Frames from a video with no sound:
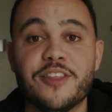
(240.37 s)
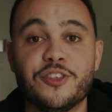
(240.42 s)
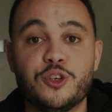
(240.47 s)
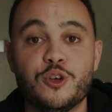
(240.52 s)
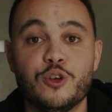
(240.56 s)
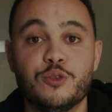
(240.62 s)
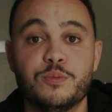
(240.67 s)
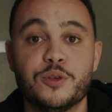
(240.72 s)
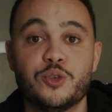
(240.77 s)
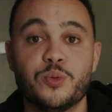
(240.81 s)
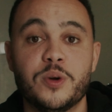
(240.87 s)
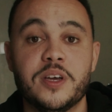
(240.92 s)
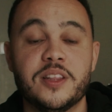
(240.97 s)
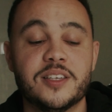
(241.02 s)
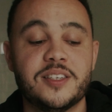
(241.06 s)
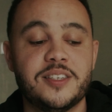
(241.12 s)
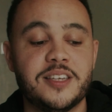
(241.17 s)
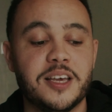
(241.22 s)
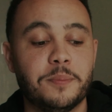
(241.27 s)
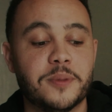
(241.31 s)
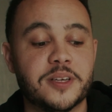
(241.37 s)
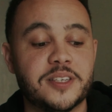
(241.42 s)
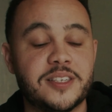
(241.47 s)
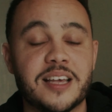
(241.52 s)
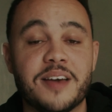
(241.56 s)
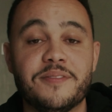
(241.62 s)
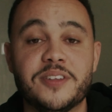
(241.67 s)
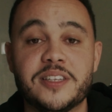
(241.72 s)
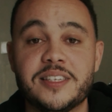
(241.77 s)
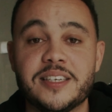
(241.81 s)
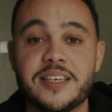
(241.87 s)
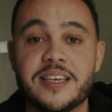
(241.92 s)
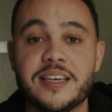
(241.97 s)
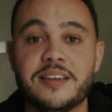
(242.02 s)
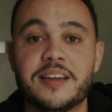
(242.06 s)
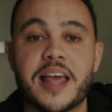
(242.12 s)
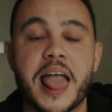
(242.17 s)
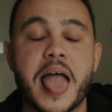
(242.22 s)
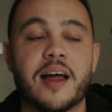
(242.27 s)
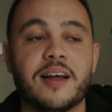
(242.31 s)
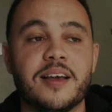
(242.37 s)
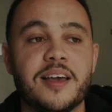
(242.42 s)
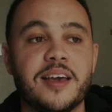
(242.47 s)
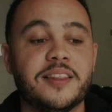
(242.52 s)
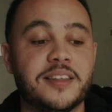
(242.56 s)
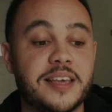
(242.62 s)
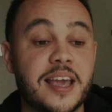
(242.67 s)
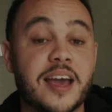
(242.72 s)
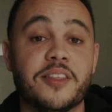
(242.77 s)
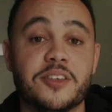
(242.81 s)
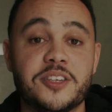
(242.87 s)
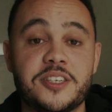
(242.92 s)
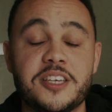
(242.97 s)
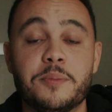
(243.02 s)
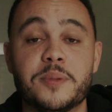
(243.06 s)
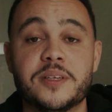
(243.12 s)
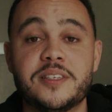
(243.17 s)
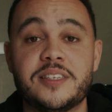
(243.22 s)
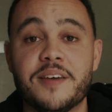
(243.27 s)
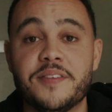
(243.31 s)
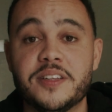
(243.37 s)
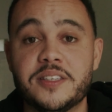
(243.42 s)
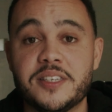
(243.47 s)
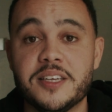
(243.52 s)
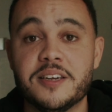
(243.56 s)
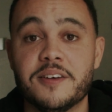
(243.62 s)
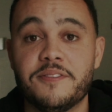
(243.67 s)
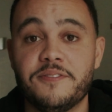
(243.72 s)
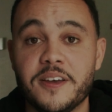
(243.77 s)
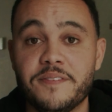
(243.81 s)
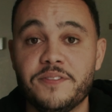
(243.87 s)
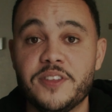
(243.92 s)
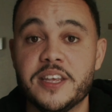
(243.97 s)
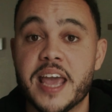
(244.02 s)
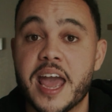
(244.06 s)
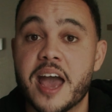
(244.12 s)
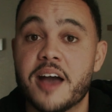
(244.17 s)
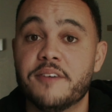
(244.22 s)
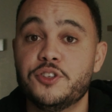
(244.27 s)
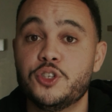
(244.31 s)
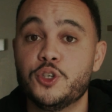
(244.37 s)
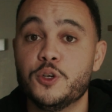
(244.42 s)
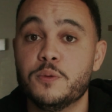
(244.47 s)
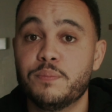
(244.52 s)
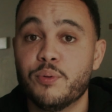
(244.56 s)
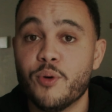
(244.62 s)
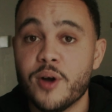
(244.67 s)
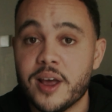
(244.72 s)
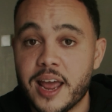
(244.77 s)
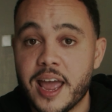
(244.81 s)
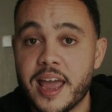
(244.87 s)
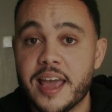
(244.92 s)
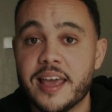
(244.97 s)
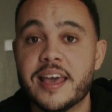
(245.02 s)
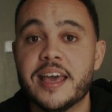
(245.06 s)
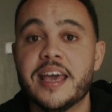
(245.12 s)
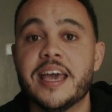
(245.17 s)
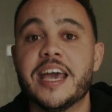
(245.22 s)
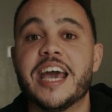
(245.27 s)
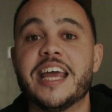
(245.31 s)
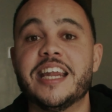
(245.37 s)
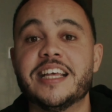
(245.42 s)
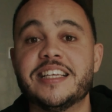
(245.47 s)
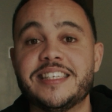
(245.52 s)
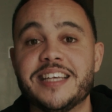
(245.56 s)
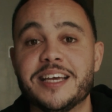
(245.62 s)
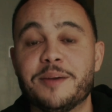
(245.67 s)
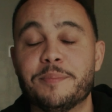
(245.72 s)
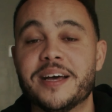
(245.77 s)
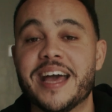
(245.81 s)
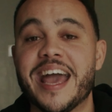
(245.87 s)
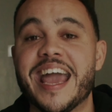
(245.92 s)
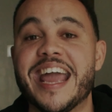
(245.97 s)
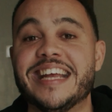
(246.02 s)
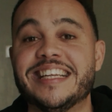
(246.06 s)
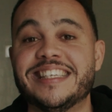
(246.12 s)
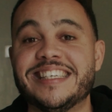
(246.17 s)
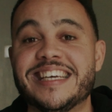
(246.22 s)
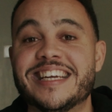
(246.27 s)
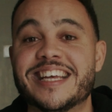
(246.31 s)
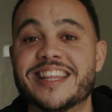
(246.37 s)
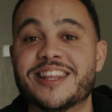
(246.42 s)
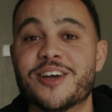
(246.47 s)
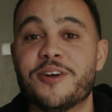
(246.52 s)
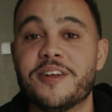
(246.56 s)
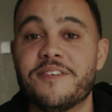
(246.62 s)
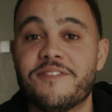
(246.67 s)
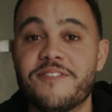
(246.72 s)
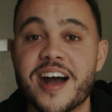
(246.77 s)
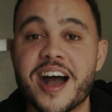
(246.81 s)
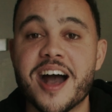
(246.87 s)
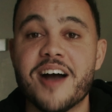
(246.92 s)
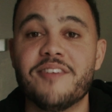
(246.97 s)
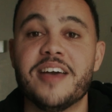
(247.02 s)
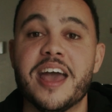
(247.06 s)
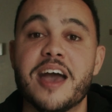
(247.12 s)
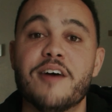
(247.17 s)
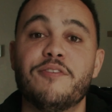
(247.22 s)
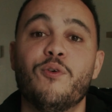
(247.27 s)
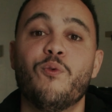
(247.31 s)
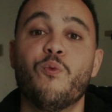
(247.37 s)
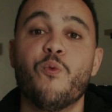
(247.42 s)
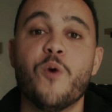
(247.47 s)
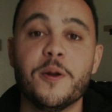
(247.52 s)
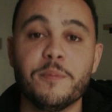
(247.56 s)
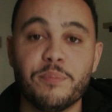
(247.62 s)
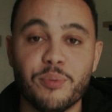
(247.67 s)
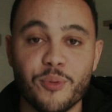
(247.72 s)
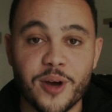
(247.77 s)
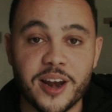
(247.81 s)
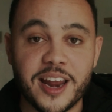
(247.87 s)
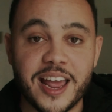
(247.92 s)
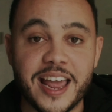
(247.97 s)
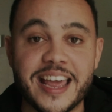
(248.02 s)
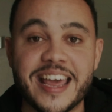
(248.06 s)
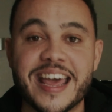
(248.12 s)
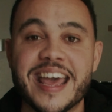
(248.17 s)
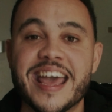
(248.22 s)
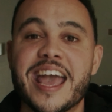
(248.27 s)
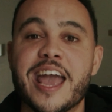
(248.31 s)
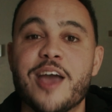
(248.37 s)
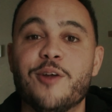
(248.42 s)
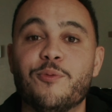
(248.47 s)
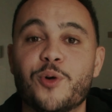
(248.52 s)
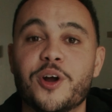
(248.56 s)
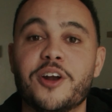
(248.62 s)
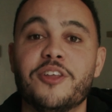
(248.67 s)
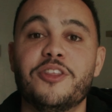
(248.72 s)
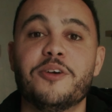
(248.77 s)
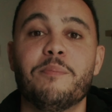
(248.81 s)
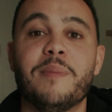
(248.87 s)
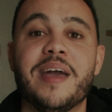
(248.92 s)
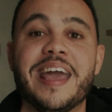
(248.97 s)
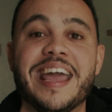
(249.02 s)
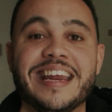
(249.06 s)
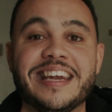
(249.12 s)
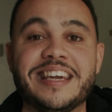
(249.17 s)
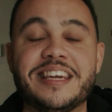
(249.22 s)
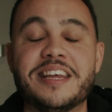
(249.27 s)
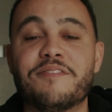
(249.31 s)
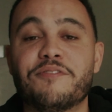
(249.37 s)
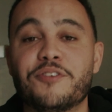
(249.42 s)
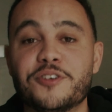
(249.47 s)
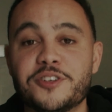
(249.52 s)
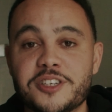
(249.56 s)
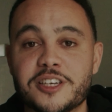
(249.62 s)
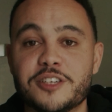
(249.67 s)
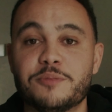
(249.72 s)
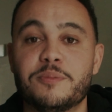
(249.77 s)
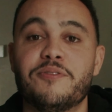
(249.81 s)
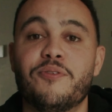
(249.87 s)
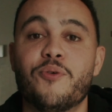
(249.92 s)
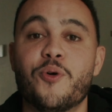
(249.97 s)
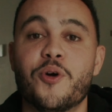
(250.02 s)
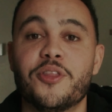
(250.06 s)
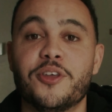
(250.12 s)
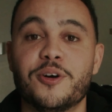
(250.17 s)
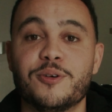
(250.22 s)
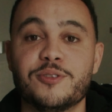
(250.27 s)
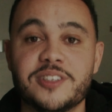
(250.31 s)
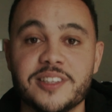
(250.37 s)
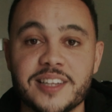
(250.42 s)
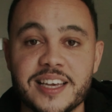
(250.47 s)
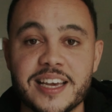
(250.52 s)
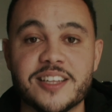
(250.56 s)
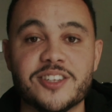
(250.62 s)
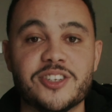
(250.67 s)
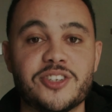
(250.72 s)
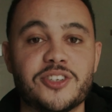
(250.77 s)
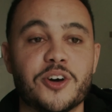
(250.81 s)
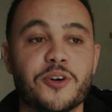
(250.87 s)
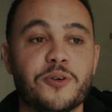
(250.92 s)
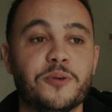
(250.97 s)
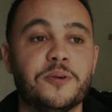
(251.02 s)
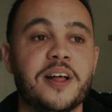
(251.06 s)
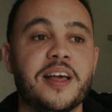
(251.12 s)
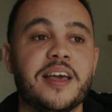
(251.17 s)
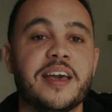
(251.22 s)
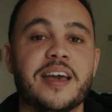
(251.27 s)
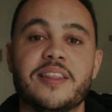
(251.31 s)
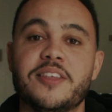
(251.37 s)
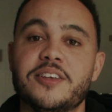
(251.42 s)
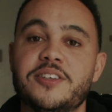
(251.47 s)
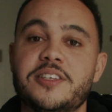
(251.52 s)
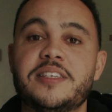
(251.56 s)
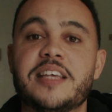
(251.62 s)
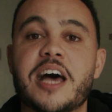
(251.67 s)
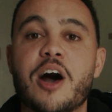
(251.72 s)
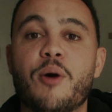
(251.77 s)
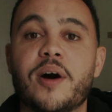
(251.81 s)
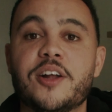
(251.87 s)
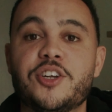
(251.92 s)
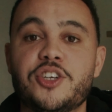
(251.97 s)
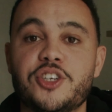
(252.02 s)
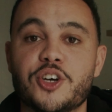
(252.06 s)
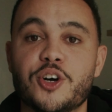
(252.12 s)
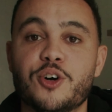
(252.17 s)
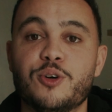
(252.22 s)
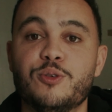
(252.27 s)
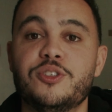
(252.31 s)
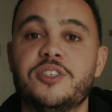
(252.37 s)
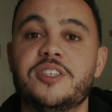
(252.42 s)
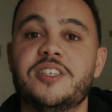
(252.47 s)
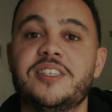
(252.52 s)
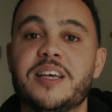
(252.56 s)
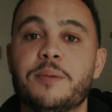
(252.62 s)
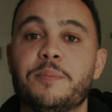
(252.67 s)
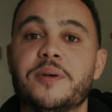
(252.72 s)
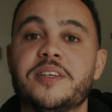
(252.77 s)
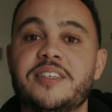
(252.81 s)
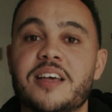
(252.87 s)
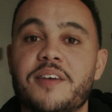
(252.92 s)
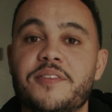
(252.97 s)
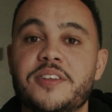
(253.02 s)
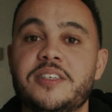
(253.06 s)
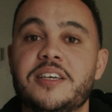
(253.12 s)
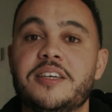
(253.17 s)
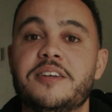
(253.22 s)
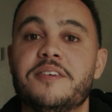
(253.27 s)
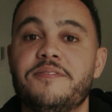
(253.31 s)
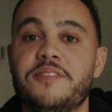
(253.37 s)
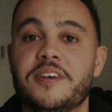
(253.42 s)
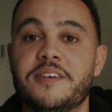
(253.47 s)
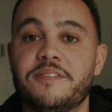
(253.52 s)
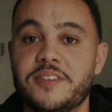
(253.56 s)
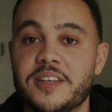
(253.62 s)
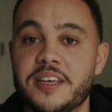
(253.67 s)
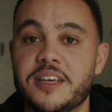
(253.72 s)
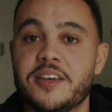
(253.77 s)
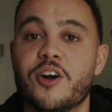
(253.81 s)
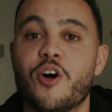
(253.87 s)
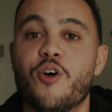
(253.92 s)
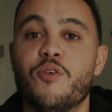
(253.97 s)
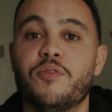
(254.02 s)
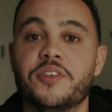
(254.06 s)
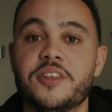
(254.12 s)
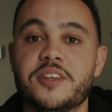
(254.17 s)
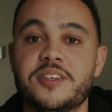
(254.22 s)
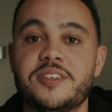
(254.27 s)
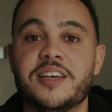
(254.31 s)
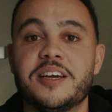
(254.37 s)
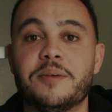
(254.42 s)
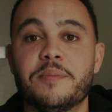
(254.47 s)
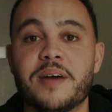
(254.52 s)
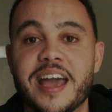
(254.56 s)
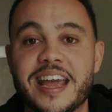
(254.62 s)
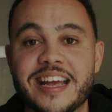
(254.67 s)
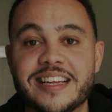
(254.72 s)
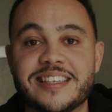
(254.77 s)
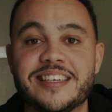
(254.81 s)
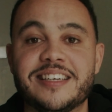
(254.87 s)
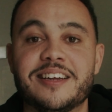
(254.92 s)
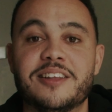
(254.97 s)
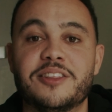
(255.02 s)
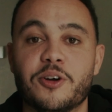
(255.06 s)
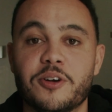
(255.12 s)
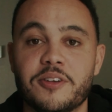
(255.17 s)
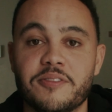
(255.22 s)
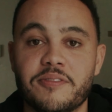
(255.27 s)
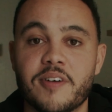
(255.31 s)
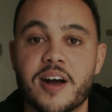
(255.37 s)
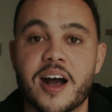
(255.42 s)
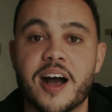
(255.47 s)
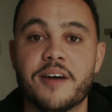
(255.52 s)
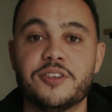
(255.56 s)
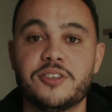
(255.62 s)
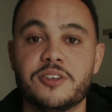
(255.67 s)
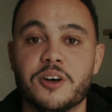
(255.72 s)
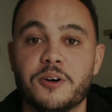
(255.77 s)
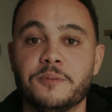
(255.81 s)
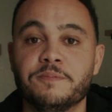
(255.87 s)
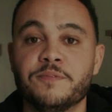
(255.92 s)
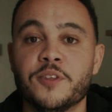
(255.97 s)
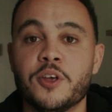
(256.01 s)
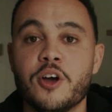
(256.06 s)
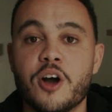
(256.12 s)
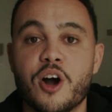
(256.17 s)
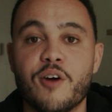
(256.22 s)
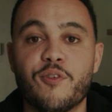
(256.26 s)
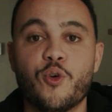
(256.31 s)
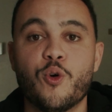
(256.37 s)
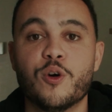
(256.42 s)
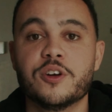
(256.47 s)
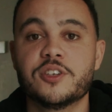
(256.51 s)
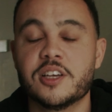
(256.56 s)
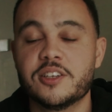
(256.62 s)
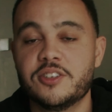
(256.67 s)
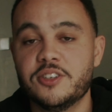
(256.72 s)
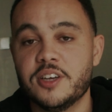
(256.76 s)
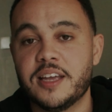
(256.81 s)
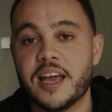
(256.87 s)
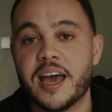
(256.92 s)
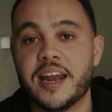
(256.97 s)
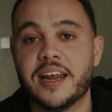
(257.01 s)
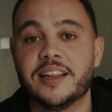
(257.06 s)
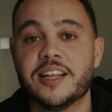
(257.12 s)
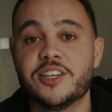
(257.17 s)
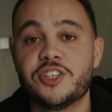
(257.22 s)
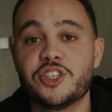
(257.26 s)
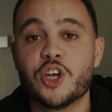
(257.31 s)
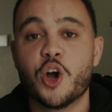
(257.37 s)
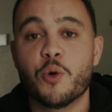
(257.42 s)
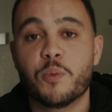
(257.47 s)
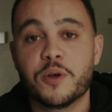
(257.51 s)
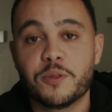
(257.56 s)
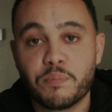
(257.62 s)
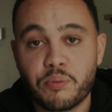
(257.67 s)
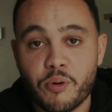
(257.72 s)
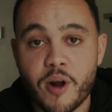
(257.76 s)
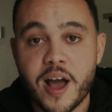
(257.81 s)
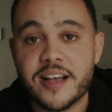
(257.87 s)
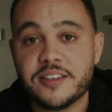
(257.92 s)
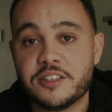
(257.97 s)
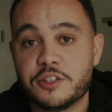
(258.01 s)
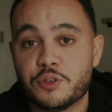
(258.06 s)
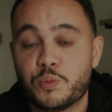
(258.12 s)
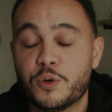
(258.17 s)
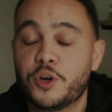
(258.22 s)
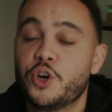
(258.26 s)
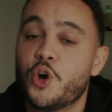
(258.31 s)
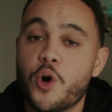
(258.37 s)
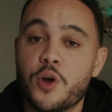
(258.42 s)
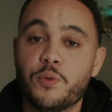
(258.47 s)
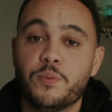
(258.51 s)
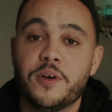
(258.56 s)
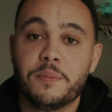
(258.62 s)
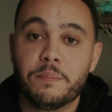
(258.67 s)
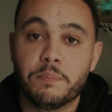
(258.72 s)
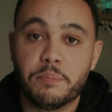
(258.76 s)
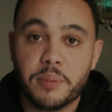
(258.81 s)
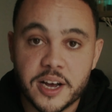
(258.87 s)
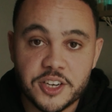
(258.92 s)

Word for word: had to choose between the Sigma 17, ah, yeah, the Sigma 17 to 50 f2.8 and the Sigma 18 to 35 f1.8, and what are the main differences before those lenses? So this is how I chose the Sigma 17 to 50 over the Sigma 18 to 35. So of course, let's look at it. Let's start with price since we're going with